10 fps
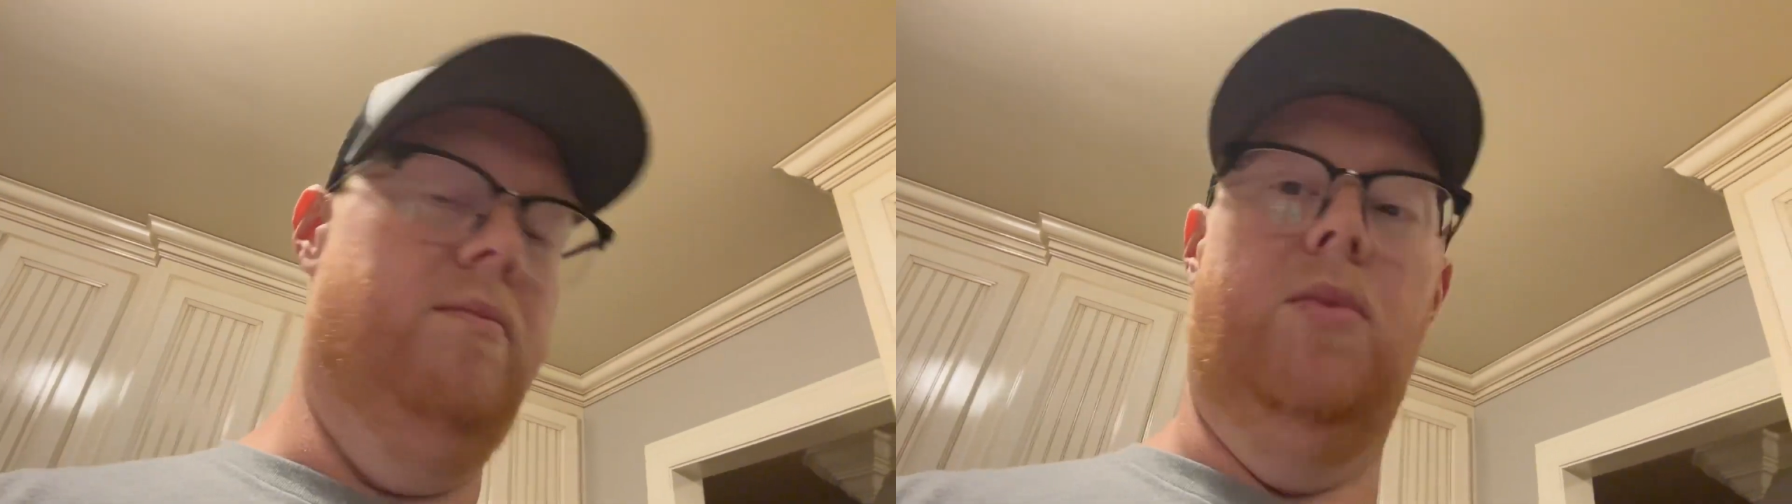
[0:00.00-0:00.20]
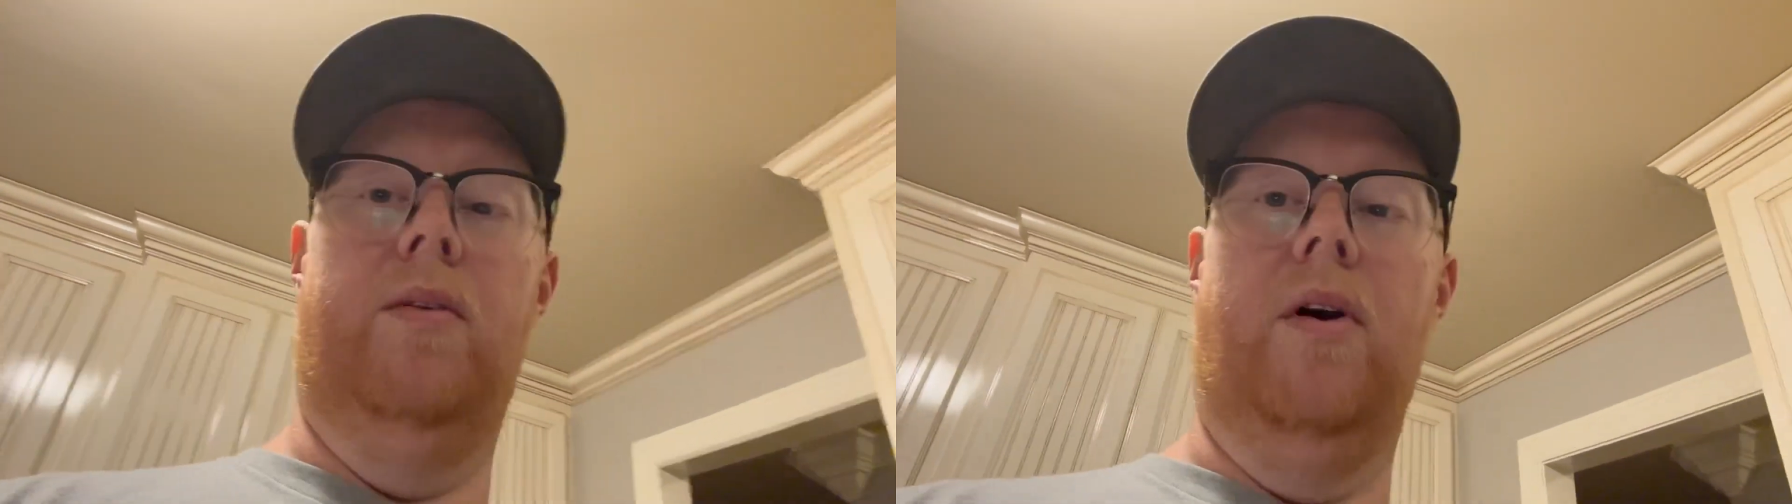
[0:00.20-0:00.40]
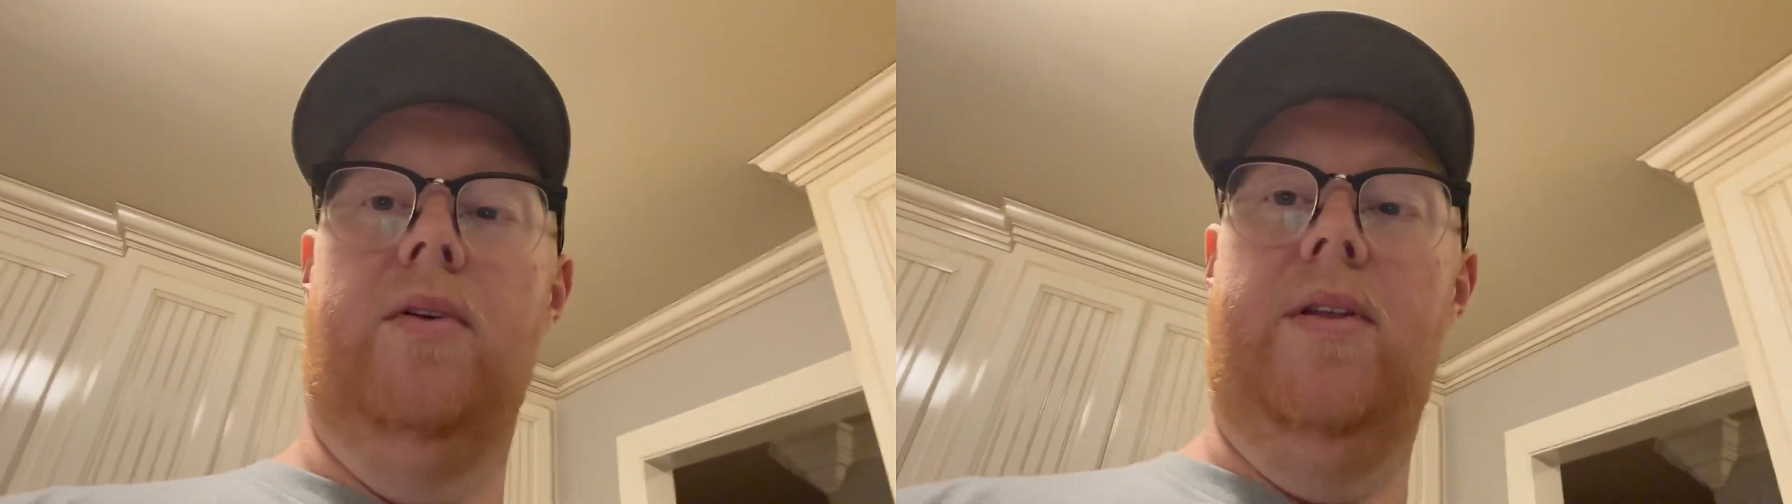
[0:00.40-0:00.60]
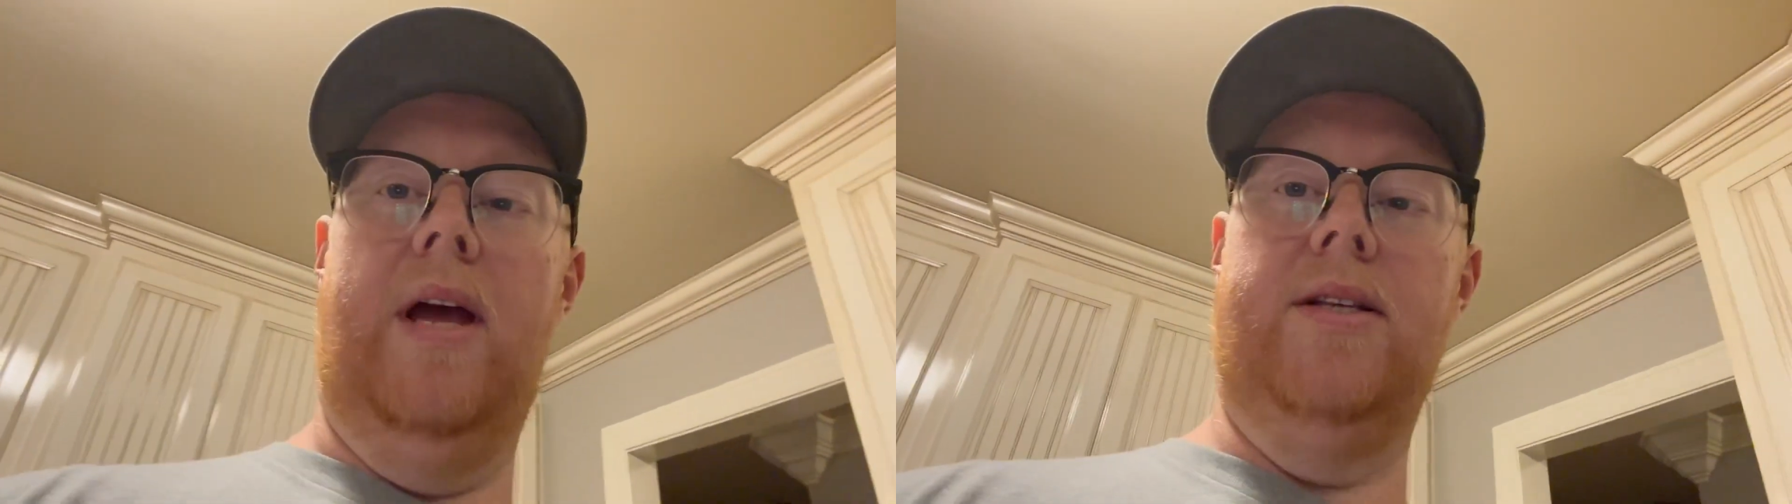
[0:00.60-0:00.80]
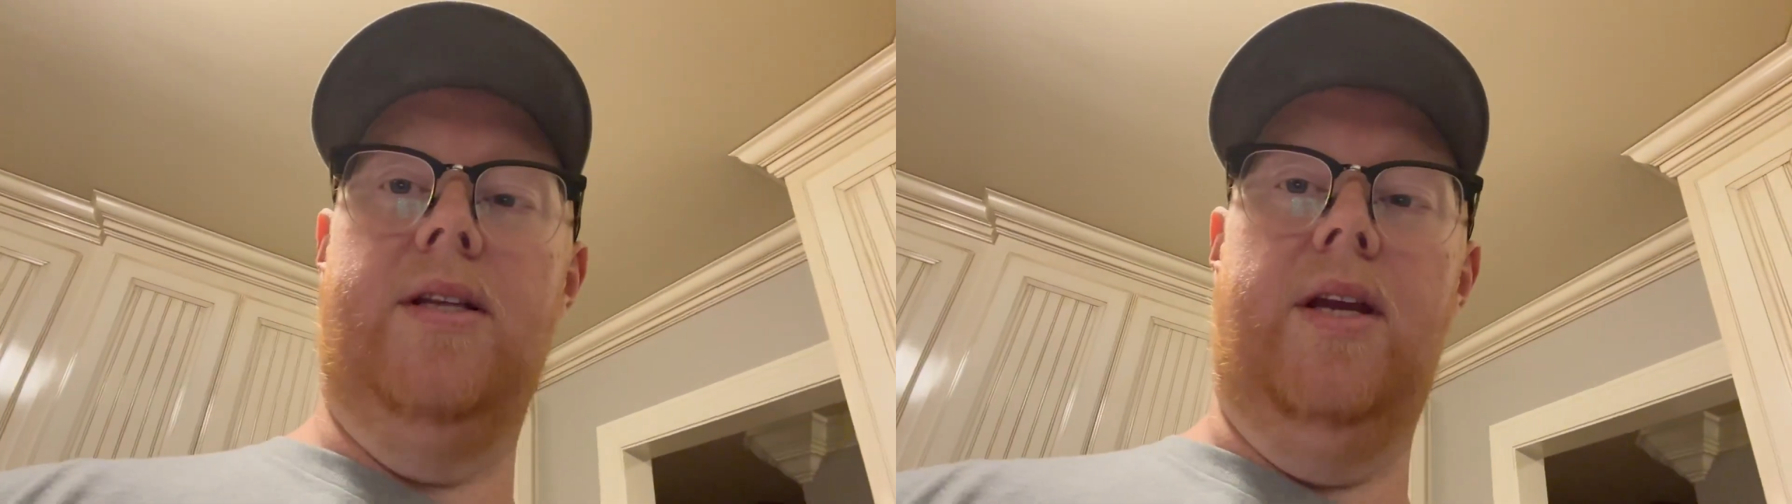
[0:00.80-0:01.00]
move over to
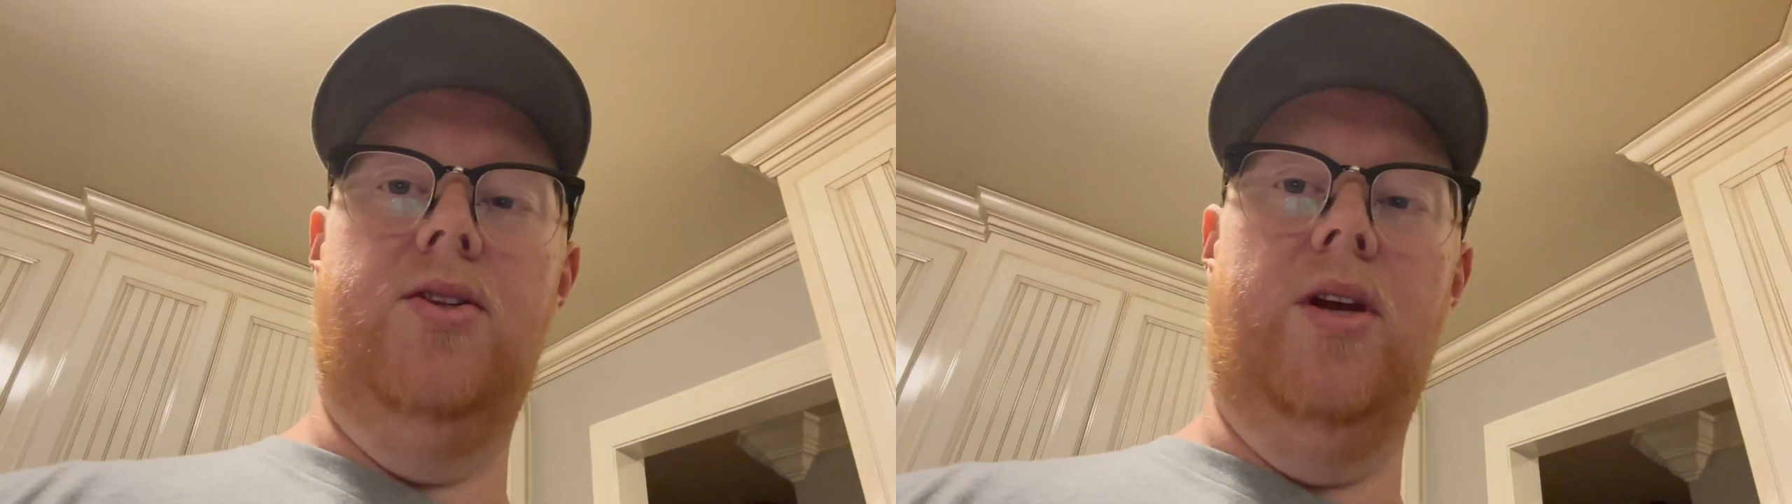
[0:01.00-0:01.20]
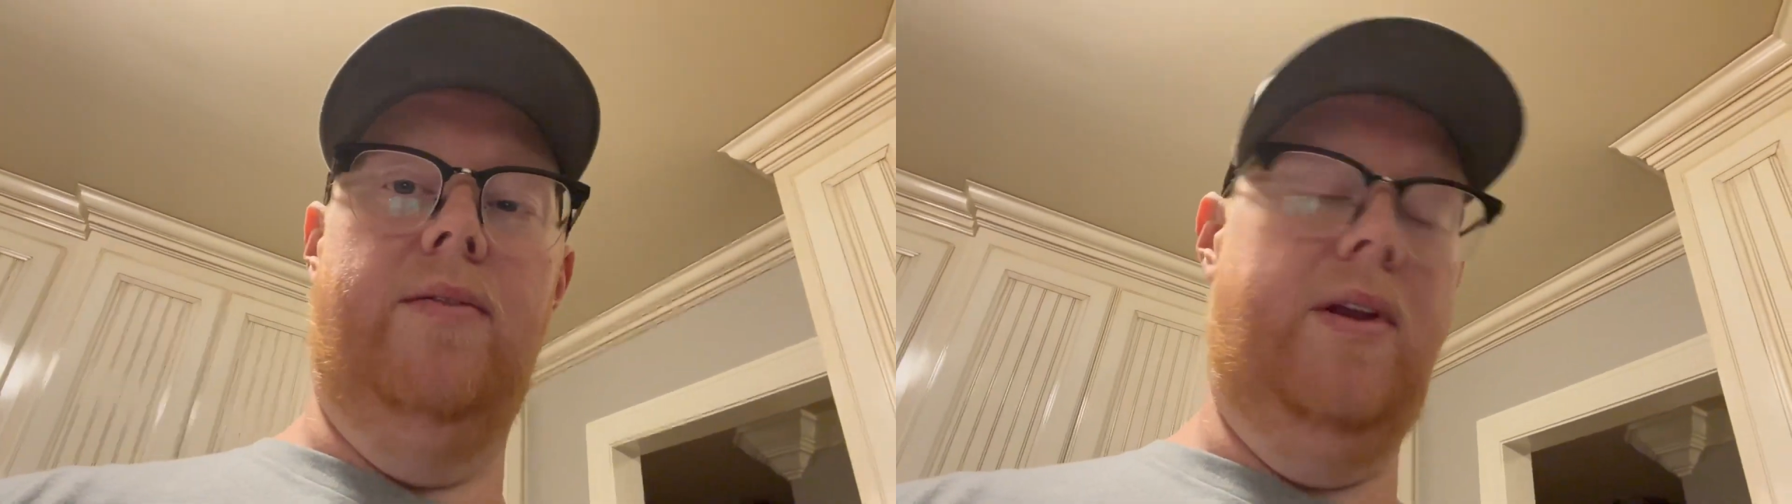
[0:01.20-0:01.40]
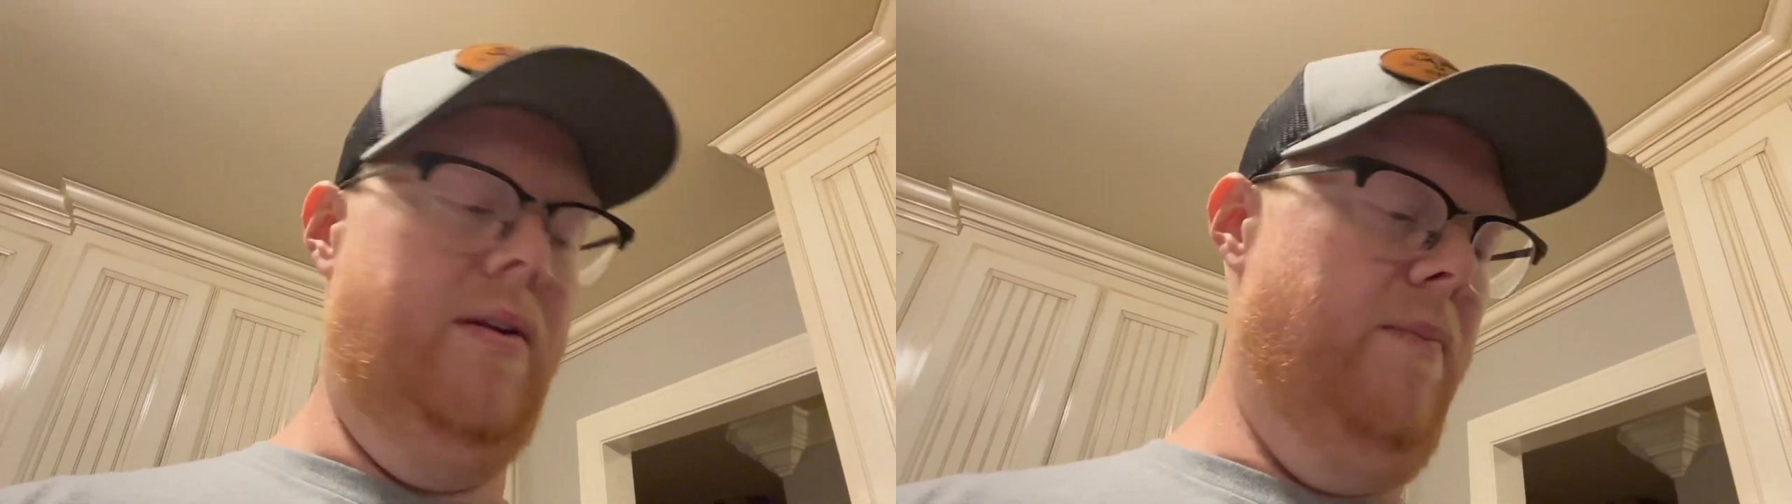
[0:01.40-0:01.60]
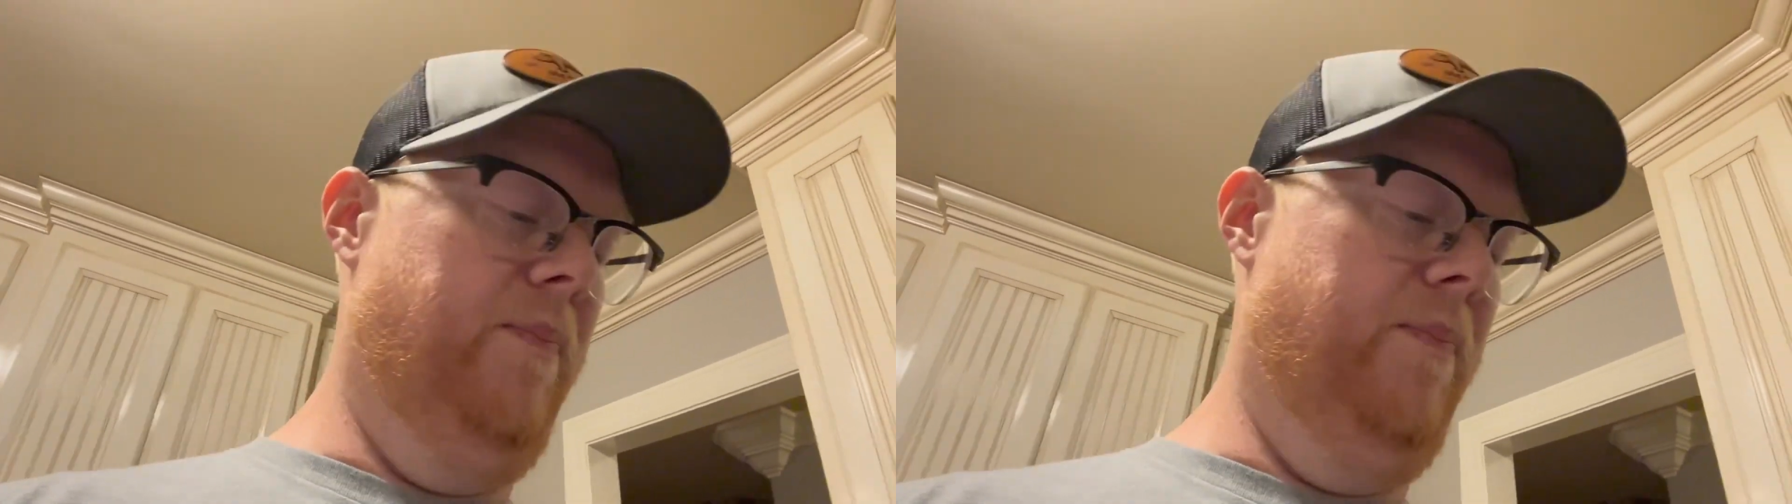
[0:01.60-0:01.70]
that stage of it